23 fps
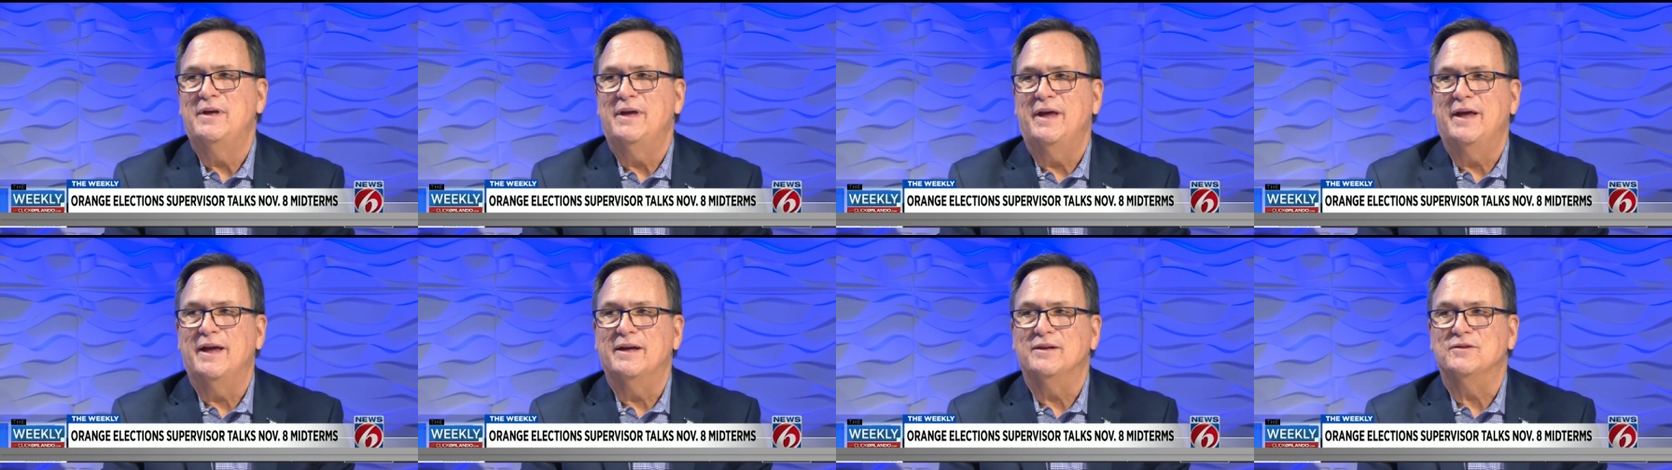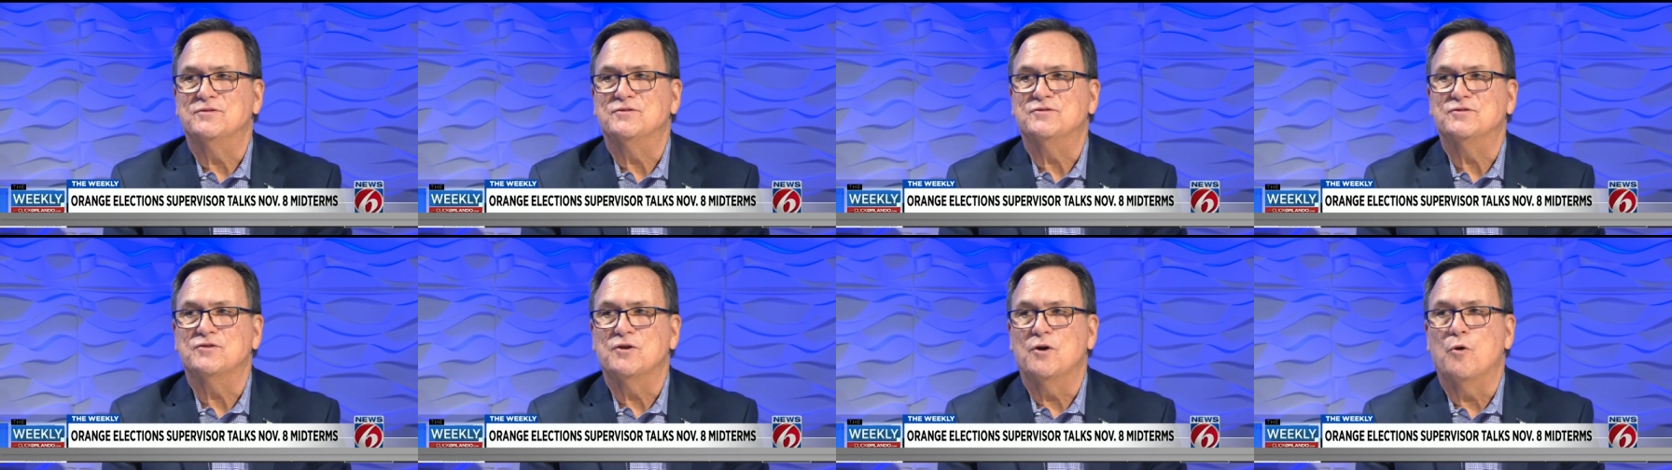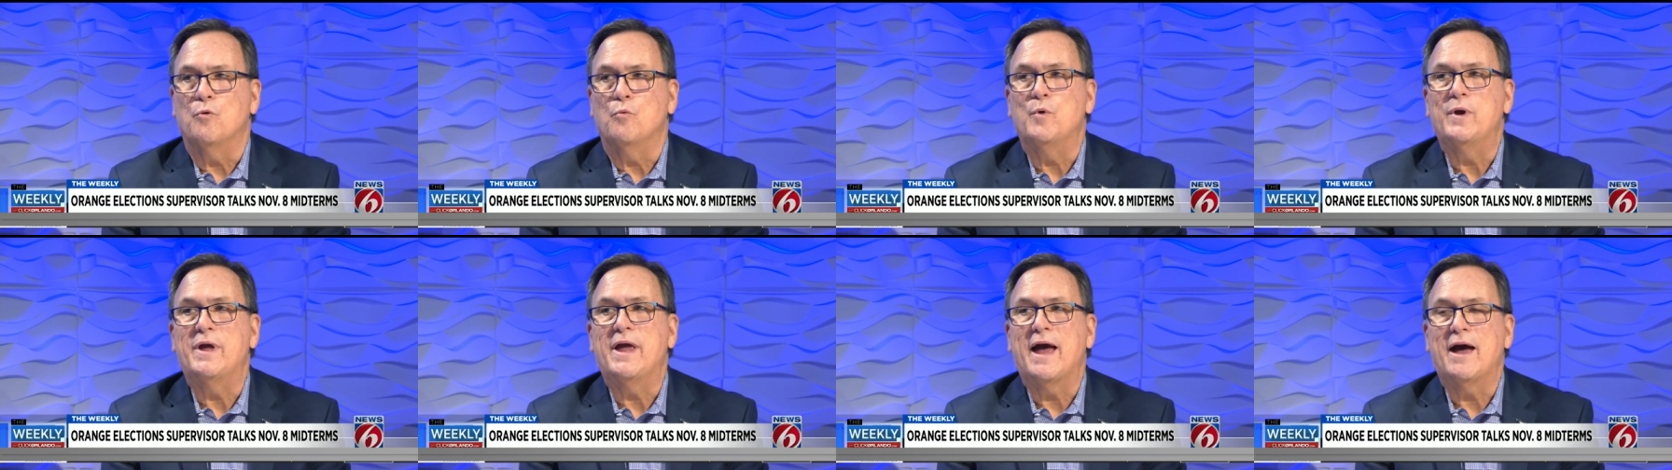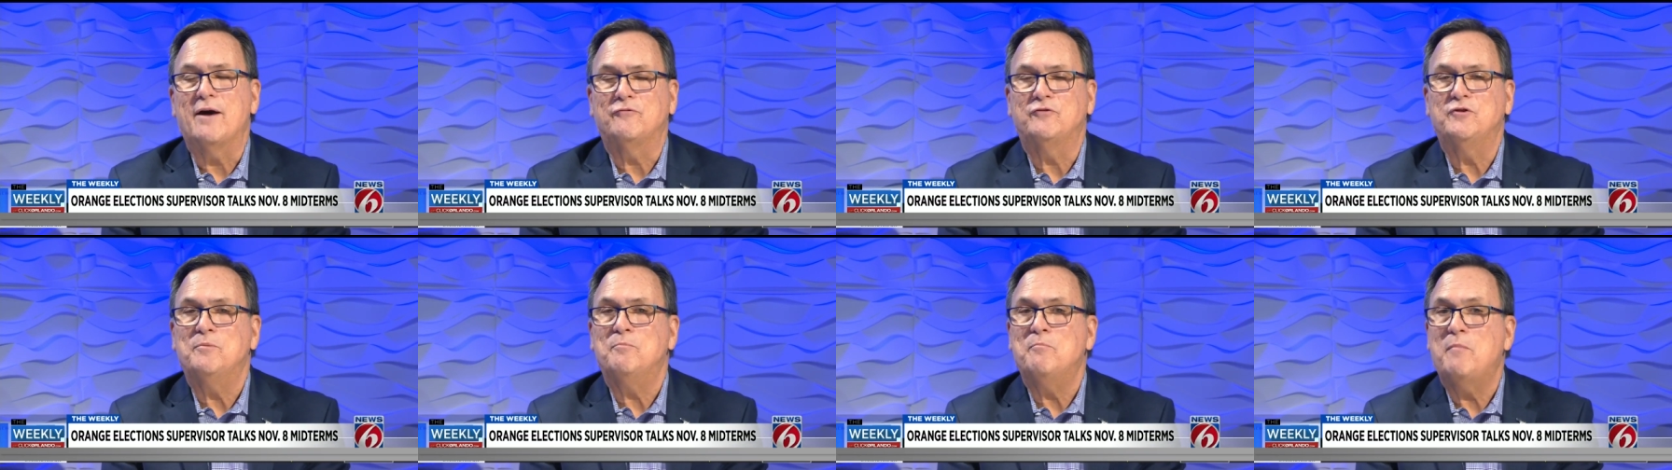And so we
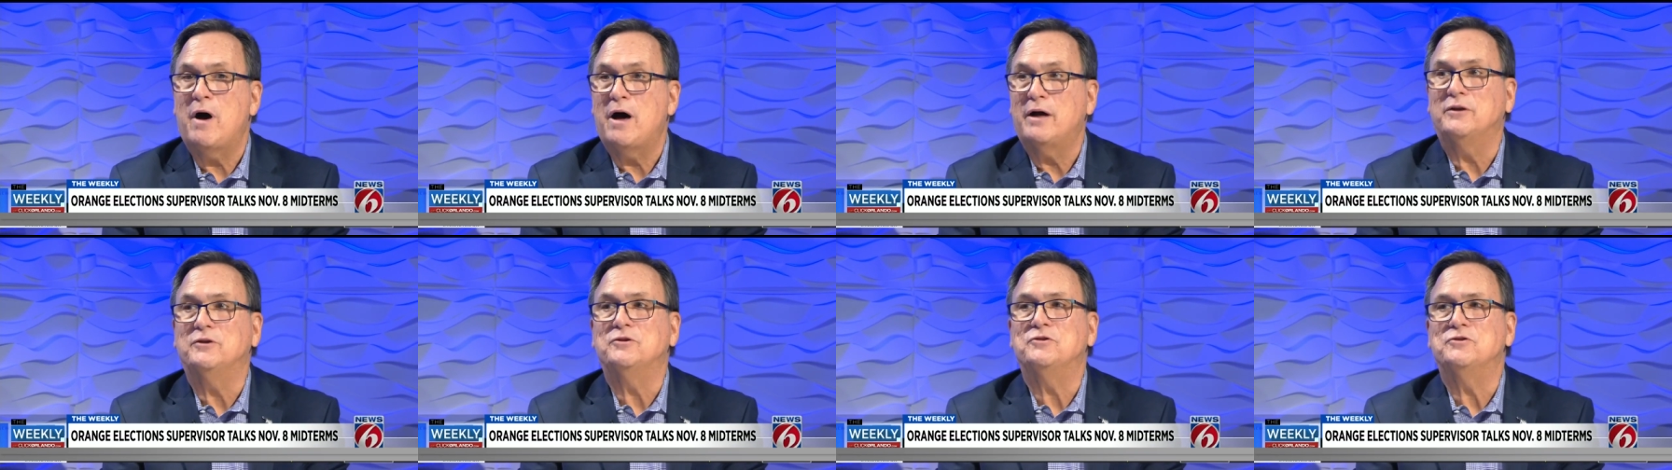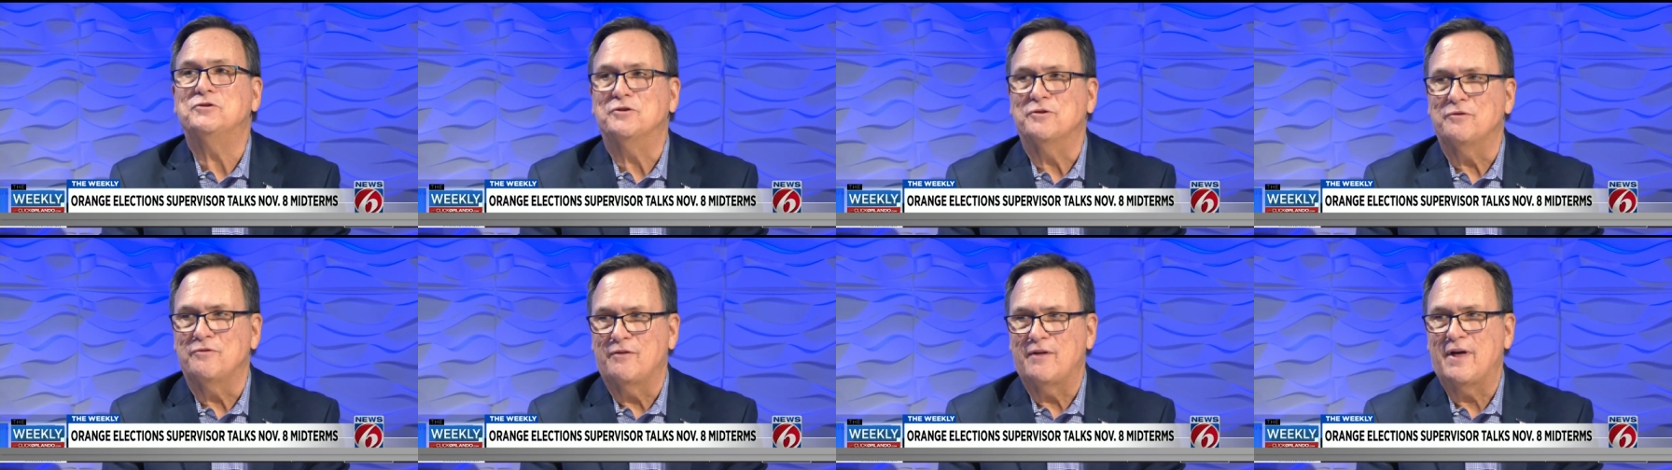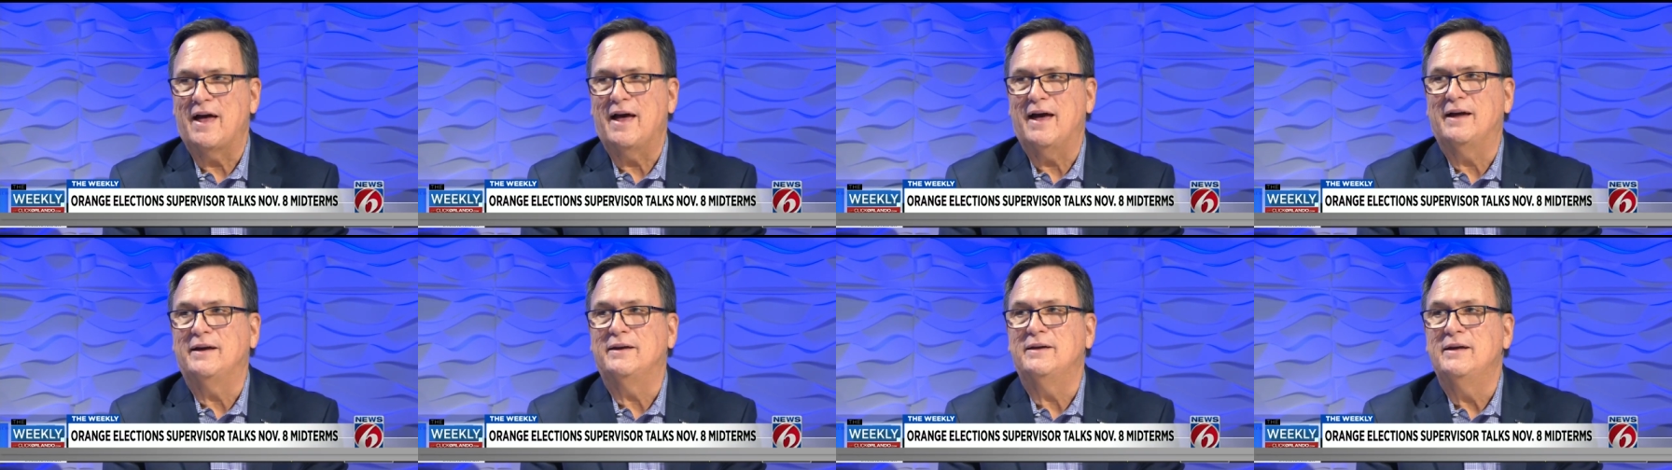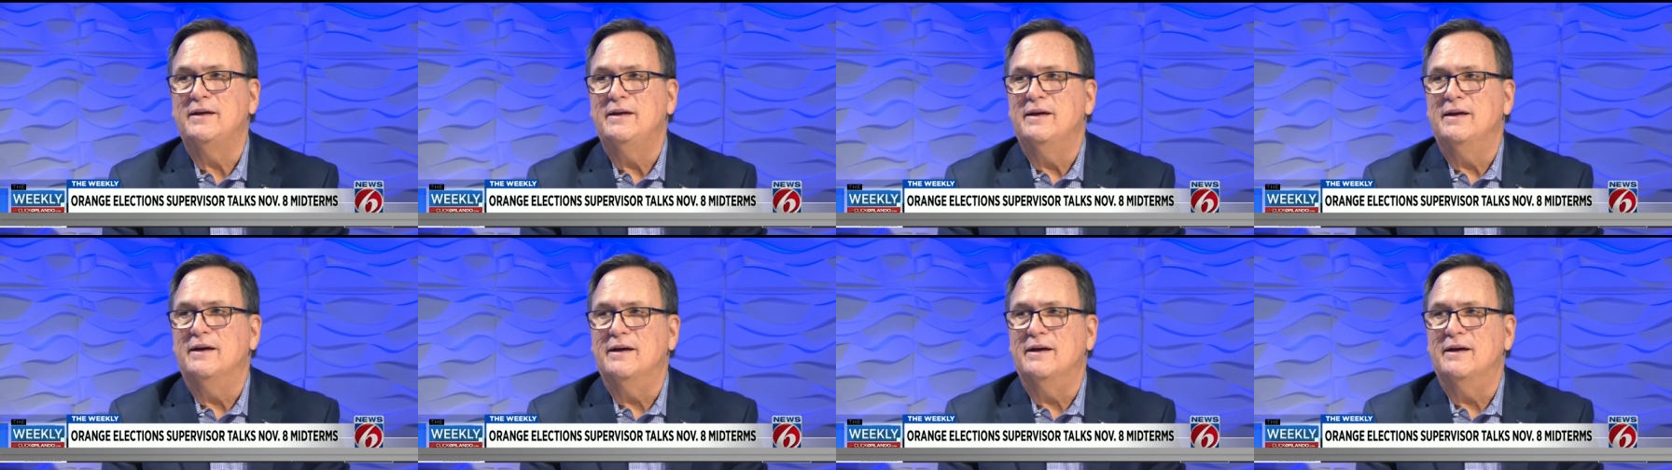have to monitor that right.